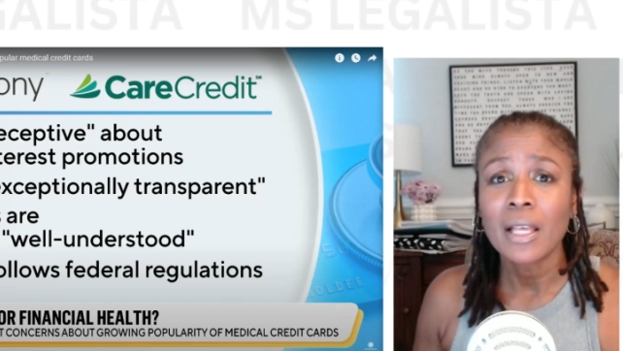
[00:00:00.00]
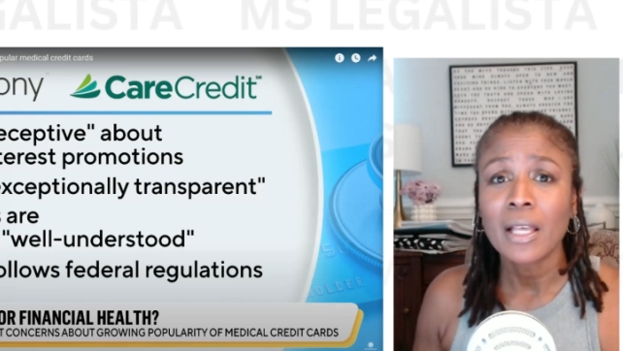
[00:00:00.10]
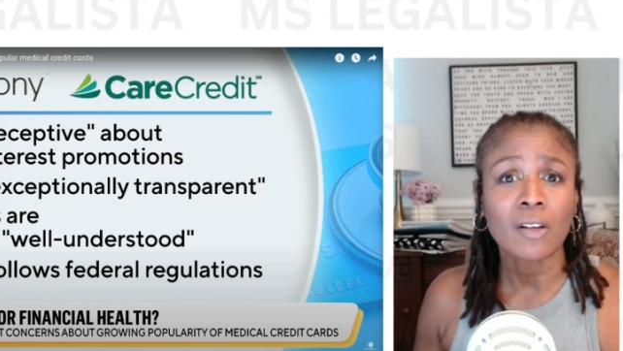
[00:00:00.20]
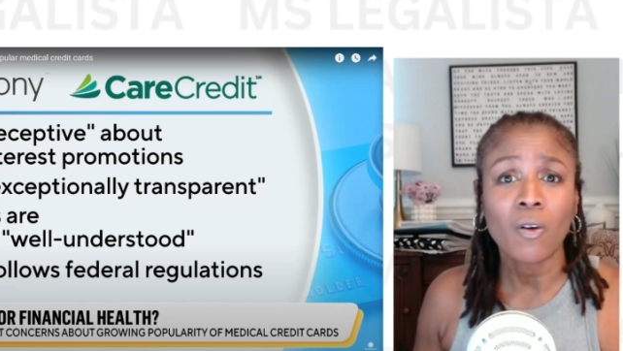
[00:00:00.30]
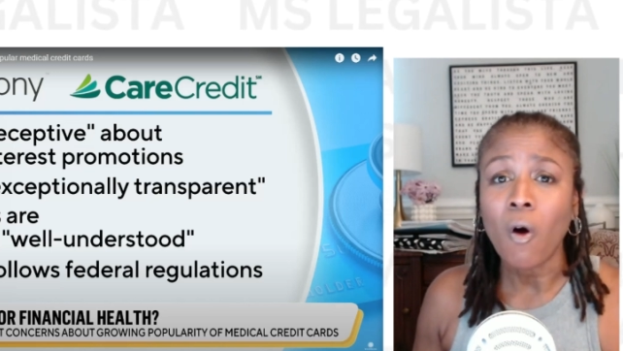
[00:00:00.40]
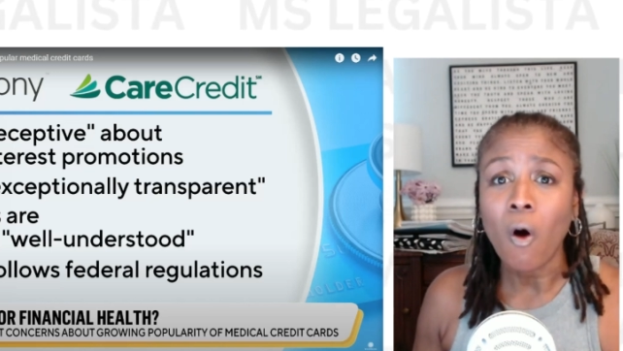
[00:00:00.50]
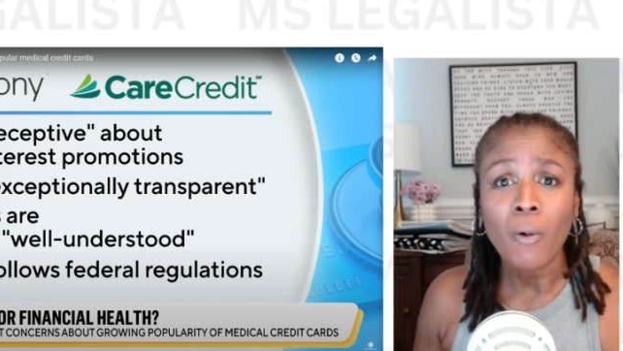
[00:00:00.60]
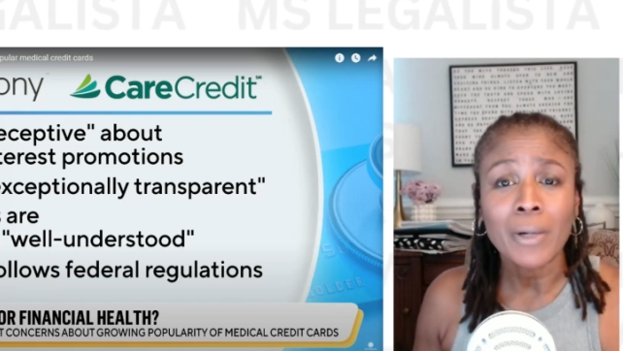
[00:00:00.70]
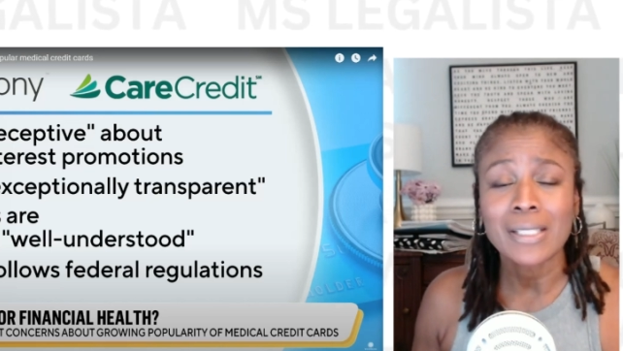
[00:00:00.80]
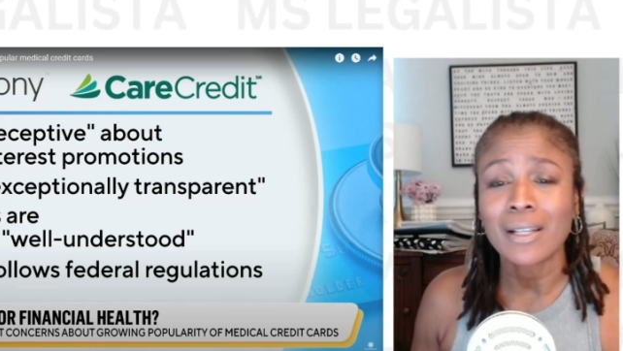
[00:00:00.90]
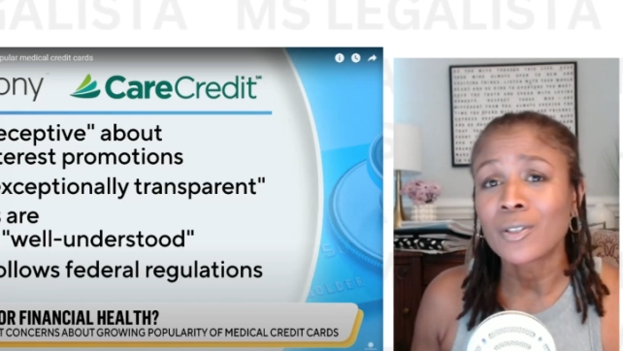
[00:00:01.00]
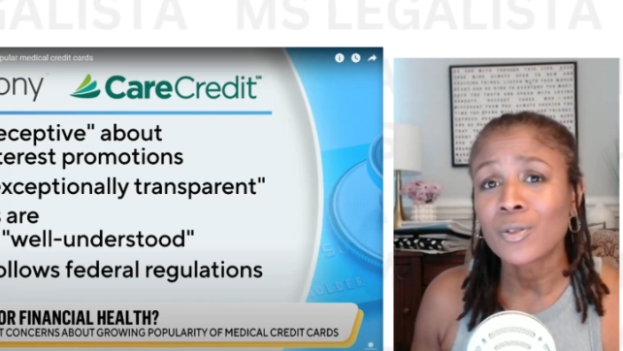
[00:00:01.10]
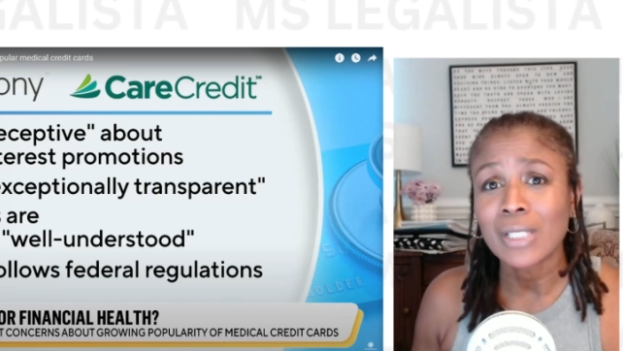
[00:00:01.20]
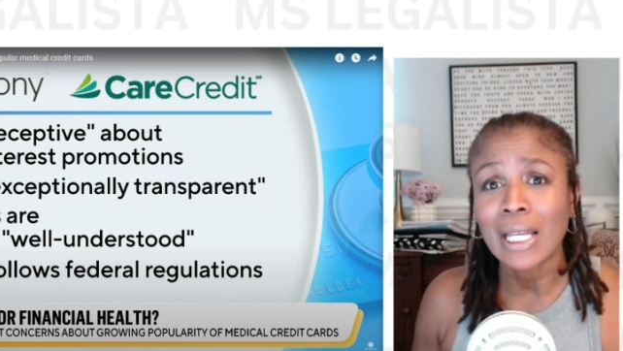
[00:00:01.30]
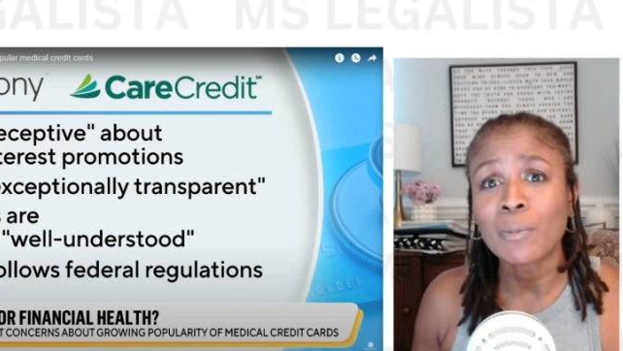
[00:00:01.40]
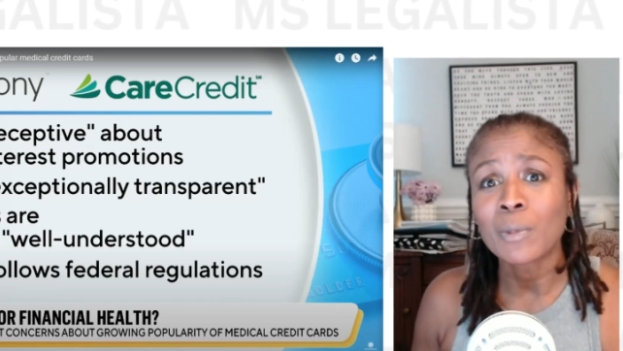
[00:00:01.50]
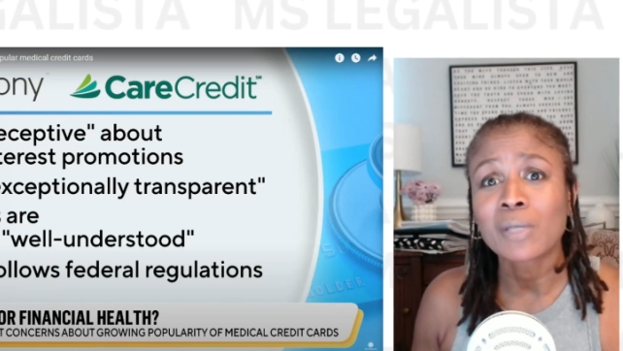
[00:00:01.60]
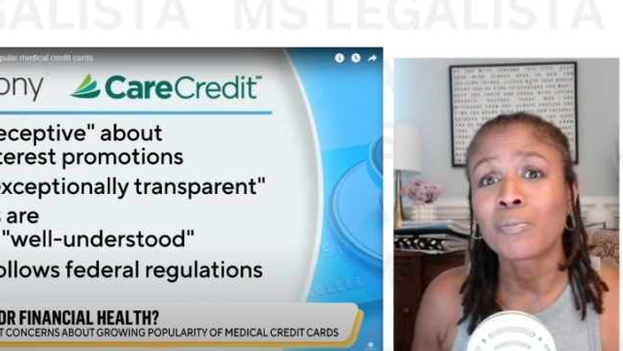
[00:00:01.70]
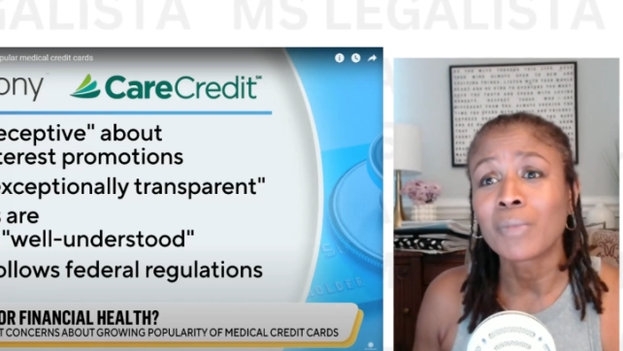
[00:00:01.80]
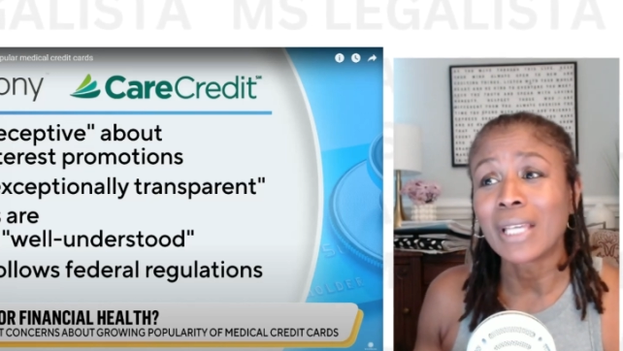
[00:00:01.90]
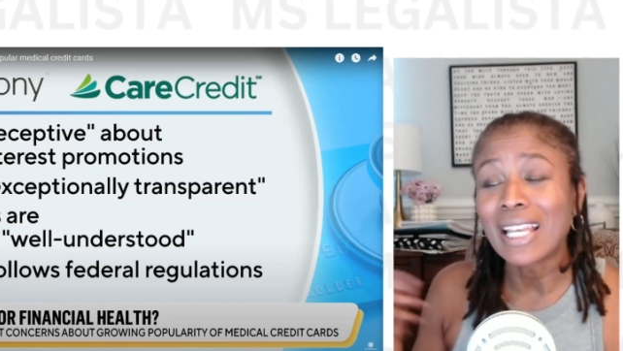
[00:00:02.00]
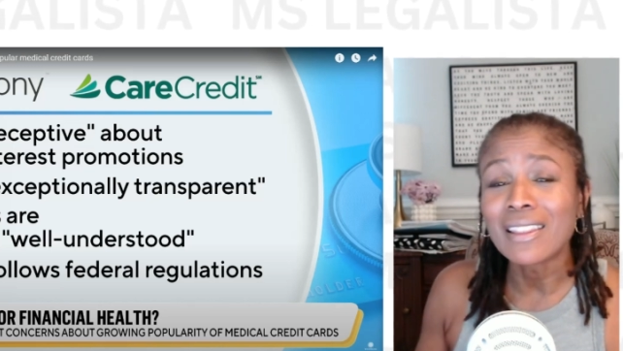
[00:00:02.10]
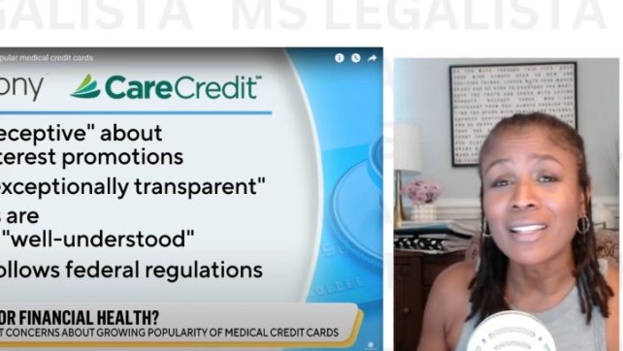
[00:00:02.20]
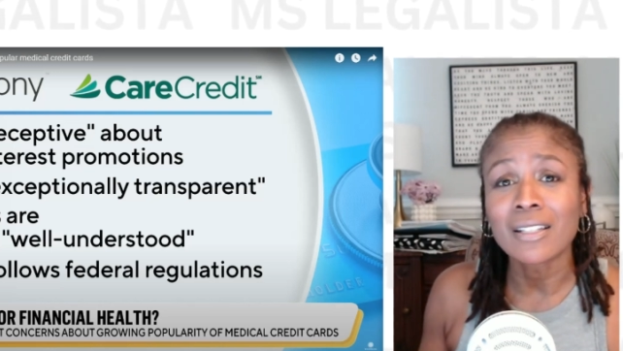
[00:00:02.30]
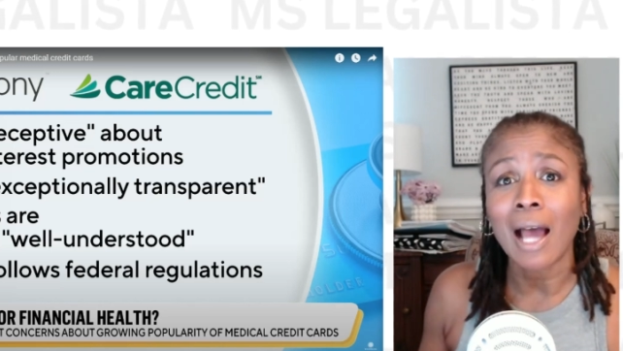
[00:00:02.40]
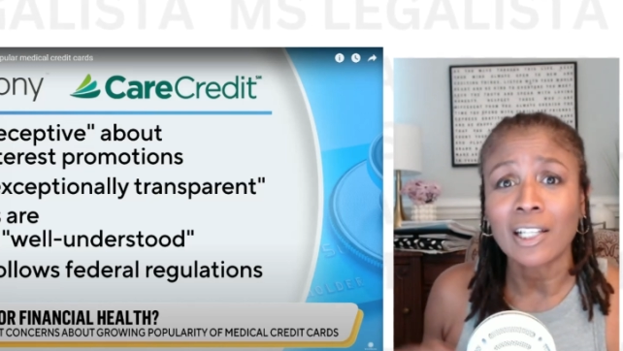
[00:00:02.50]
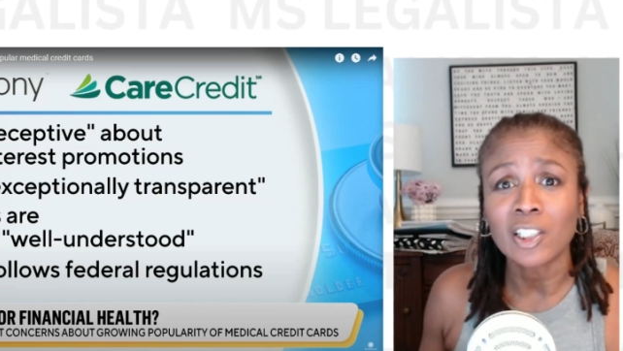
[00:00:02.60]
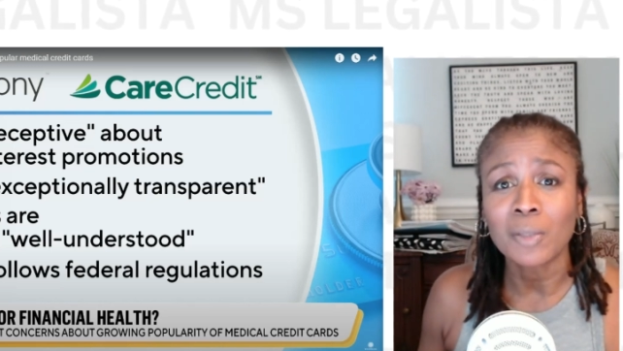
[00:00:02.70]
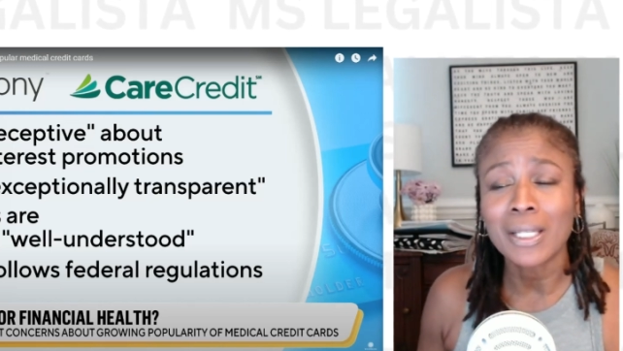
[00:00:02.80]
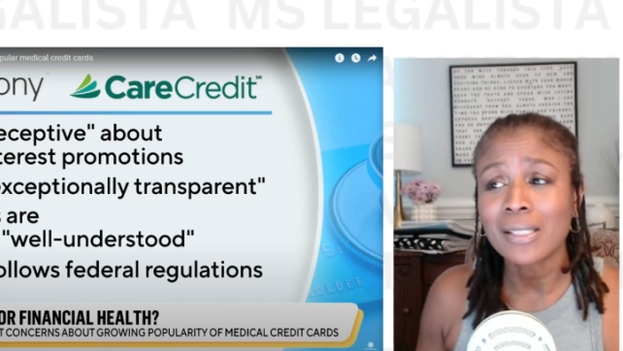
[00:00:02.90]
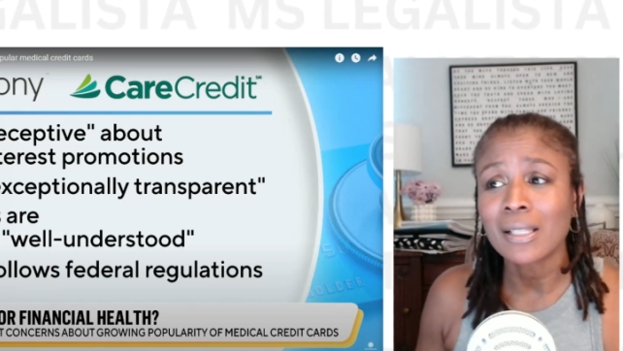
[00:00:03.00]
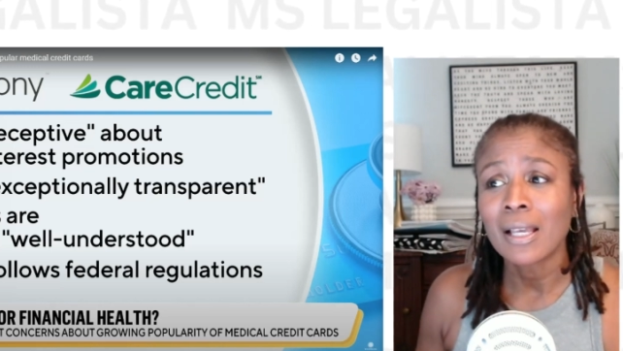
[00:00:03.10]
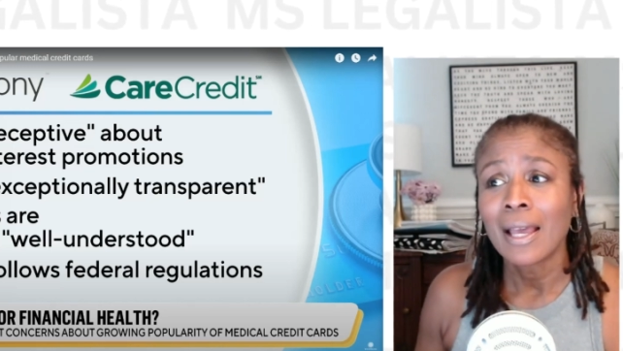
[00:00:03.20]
They don't always understand what's in the documents.